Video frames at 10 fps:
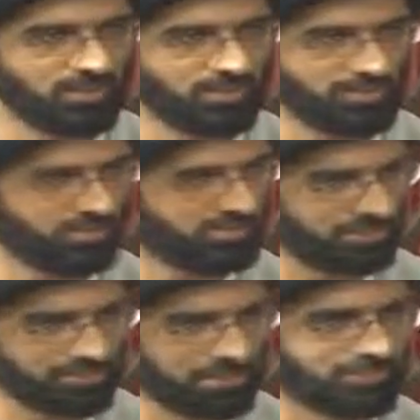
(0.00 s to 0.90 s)
Khalid
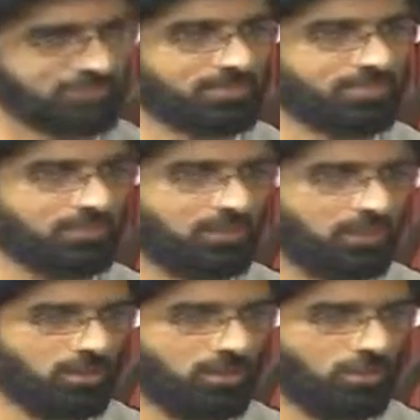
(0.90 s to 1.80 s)
said yes.
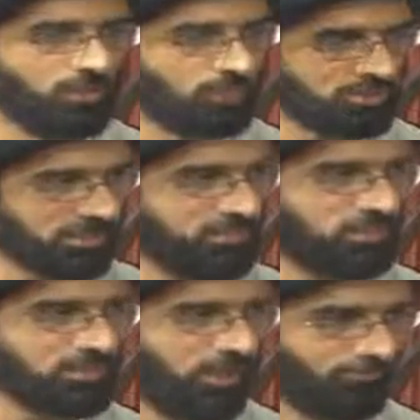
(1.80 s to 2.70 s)
When Mus'ab
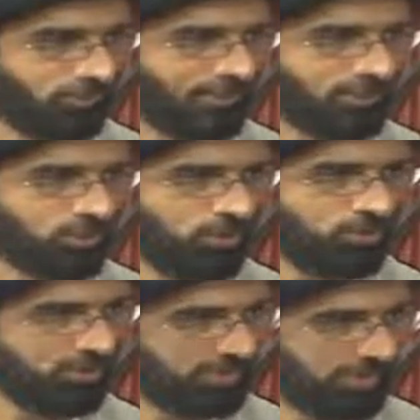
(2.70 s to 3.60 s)
was offered that
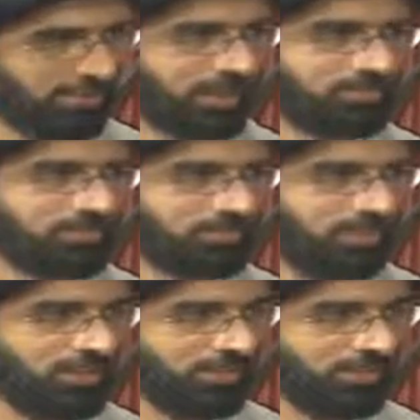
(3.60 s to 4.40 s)
choice, he said yes.